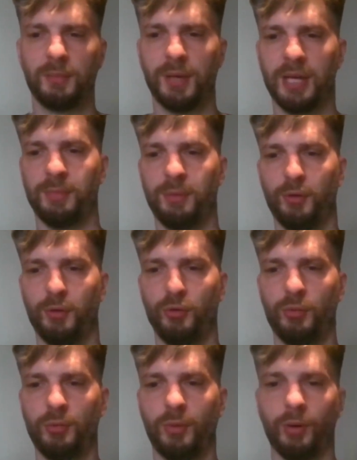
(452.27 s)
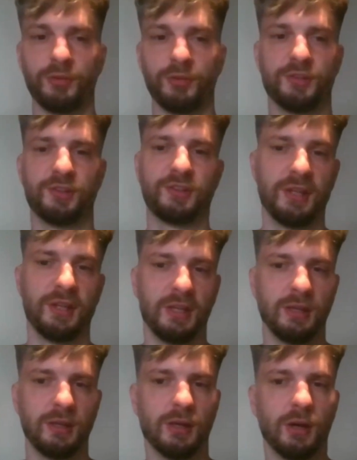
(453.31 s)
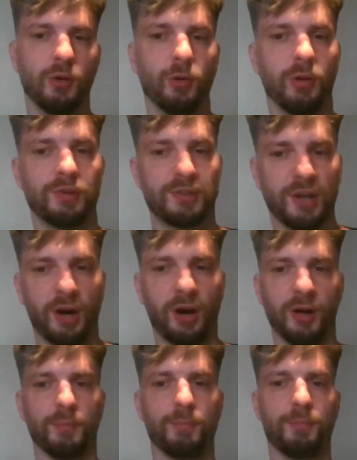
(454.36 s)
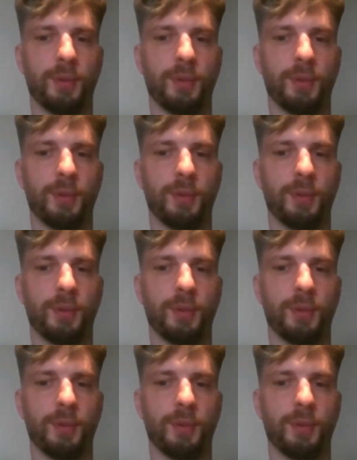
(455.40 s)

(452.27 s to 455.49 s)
people want to see all the time.